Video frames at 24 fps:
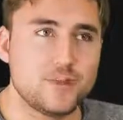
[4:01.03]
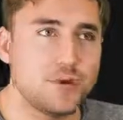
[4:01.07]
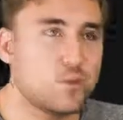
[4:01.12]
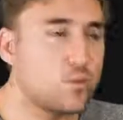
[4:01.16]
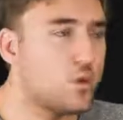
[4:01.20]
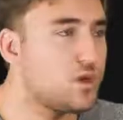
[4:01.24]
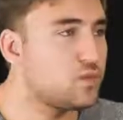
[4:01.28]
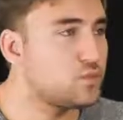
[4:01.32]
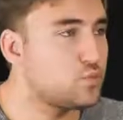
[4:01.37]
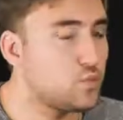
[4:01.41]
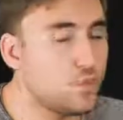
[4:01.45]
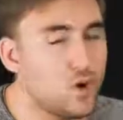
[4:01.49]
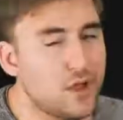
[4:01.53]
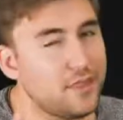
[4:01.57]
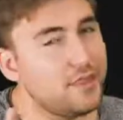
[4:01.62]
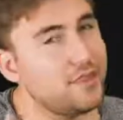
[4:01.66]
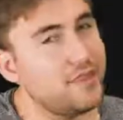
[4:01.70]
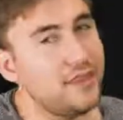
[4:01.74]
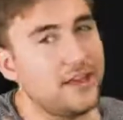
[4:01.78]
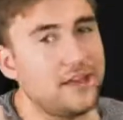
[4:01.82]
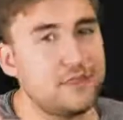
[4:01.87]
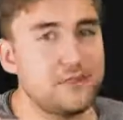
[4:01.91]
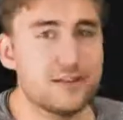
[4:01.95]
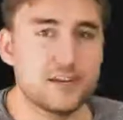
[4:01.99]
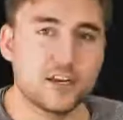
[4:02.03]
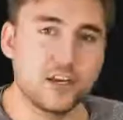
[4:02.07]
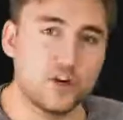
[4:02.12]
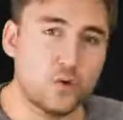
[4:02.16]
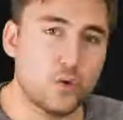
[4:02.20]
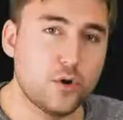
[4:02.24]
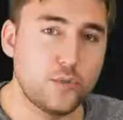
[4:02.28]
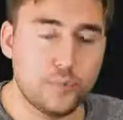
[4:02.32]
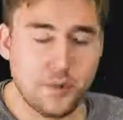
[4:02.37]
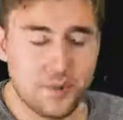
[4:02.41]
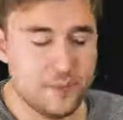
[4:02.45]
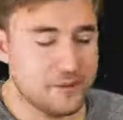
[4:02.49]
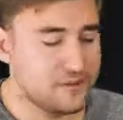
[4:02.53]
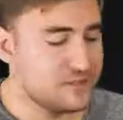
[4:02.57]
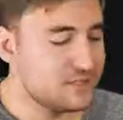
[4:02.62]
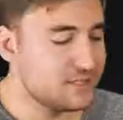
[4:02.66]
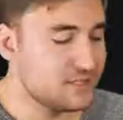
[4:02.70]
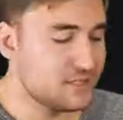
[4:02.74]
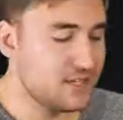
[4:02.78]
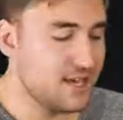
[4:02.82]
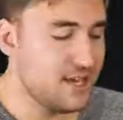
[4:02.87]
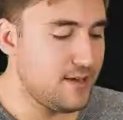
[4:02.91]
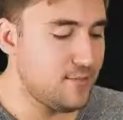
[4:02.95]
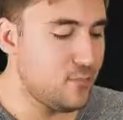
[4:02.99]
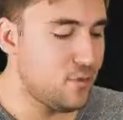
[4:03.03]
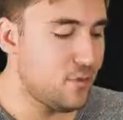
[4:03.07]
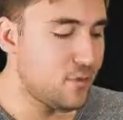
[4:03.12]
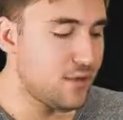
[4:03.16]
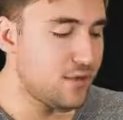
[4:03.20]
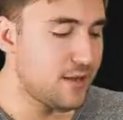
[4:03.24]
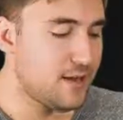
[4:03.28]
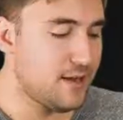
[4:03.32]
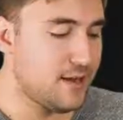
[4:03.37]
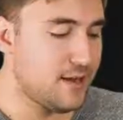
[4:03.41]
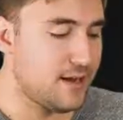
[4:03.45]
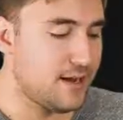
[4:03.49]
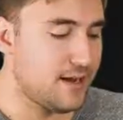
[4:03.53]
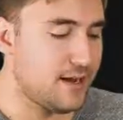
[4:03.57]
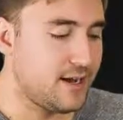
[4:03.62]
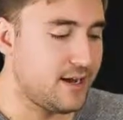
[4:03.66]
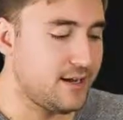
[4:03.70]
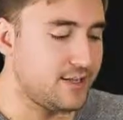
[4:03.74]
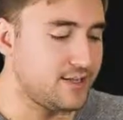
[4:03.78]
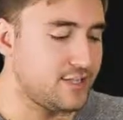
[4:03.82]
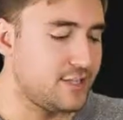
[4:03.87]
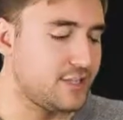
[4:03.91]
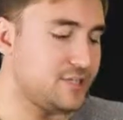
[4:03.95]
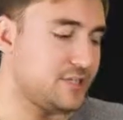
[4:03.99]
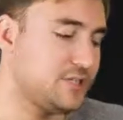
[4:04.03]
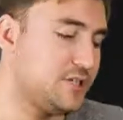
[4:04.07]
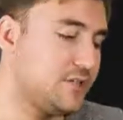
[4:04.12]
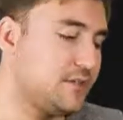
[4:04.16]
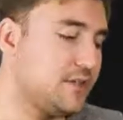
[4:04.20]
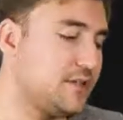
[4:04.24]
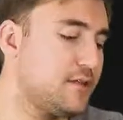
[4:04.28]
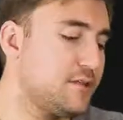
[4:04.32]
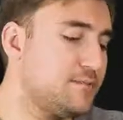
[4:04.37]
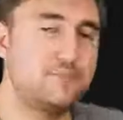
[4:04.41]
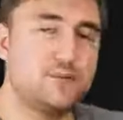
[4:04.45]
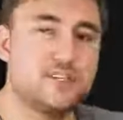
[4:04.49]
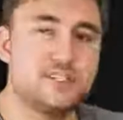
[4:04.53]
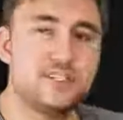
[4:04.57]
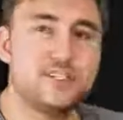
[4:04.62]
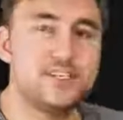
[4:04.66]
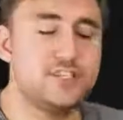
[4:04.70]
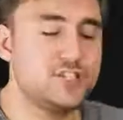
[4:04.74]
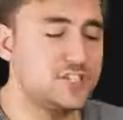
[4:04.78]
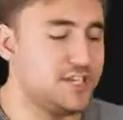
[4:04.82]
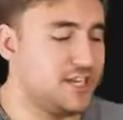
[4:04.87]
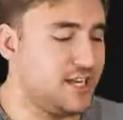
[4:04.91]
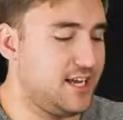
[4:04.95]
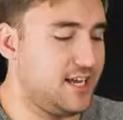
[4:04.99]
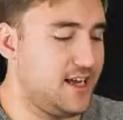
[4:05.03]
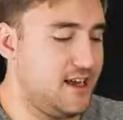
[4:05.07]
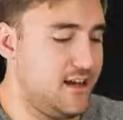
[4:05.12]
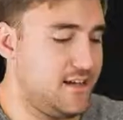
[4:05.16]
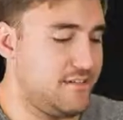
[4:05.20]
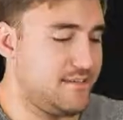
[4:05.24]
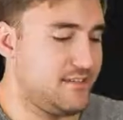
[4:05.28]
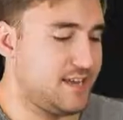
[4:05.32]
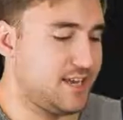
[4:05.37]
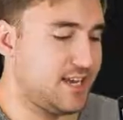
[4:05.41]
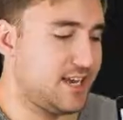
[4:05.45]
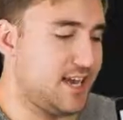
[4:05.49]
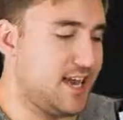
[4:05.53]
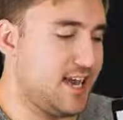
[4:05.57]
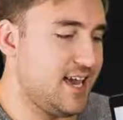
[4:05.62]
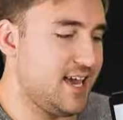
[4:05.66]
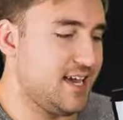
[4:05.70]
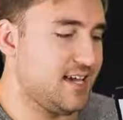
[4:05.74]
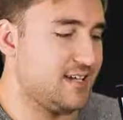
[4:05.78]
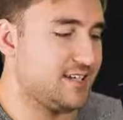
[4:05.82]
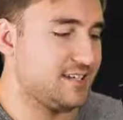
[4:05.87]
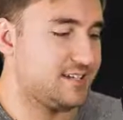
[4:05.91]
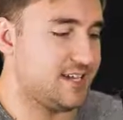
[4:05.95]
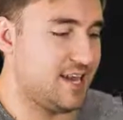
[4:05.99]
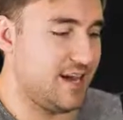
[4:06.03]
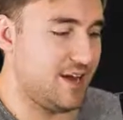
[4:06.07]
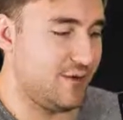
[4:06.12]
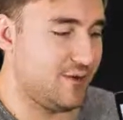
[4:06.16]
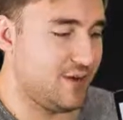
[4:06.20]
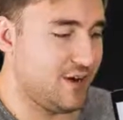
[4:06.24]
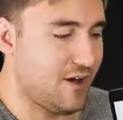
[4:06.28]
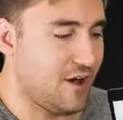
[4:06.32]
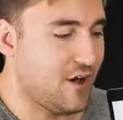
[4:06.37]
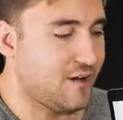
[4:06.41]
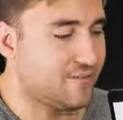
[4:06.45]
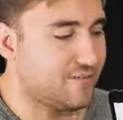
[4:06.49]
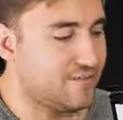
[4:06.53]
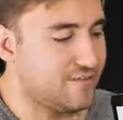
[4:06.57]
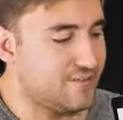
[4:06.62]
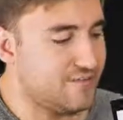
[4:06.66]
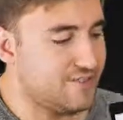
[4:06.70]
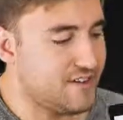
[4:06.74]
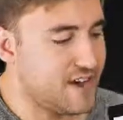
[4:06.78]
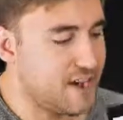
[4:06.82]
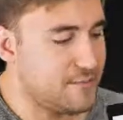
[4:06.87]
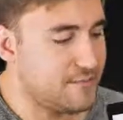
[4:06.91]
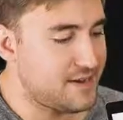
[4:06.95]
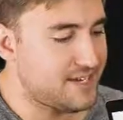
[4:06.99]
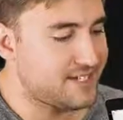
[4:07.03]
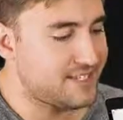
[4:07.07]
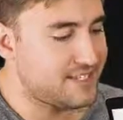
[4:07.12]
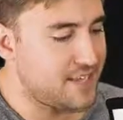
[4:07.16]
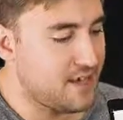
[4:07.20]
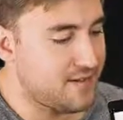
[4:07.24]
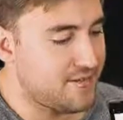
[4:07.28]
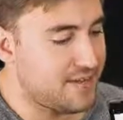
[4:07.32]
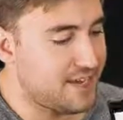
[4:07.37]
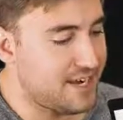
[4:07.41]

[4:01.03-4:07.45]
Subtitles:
There was one thing that annoyed me about this keyboard, just due to the positioning of the keys. I would often find myself